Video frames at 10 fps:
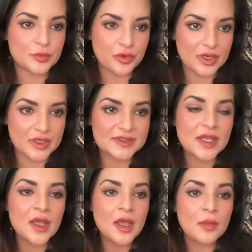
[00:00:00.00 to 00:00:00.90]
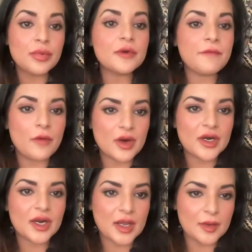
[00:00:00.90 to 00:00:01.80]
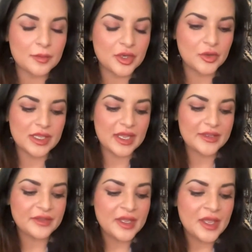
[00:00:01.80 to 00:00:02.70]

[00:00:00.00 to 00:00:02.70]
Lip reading: products before go live.